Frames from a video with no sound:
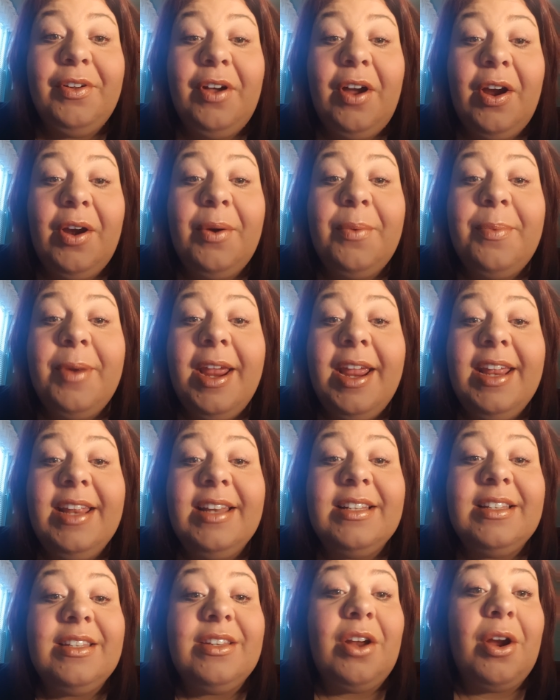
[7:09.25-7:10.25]
Heart
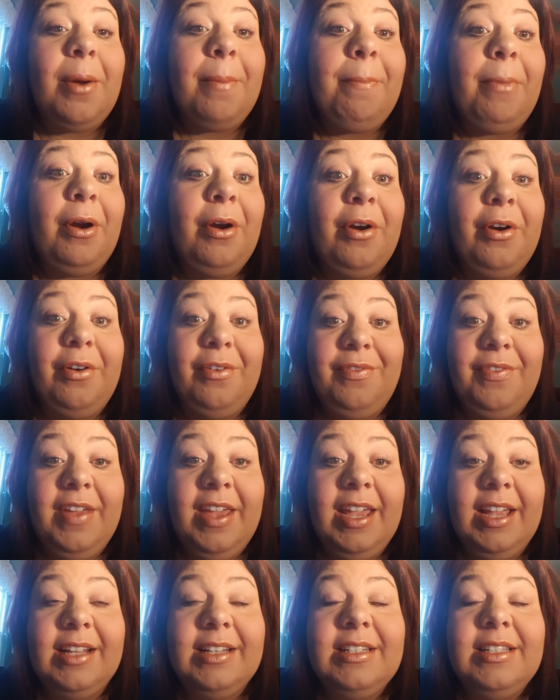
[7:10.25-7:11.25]
rates are
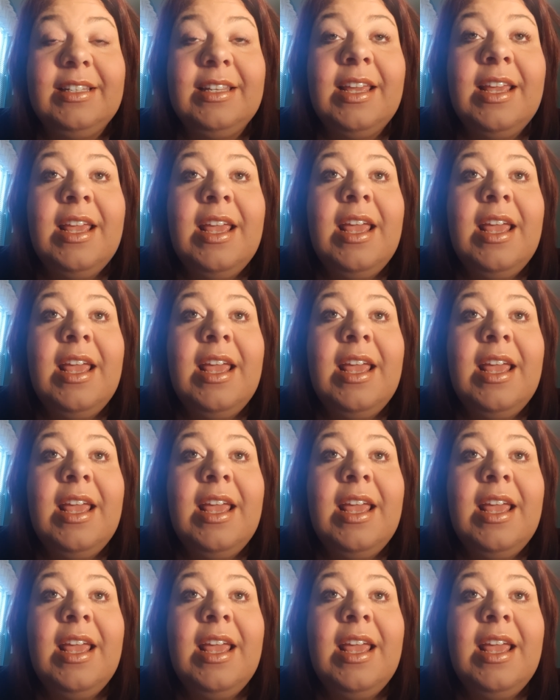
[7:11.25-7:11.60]
perfect.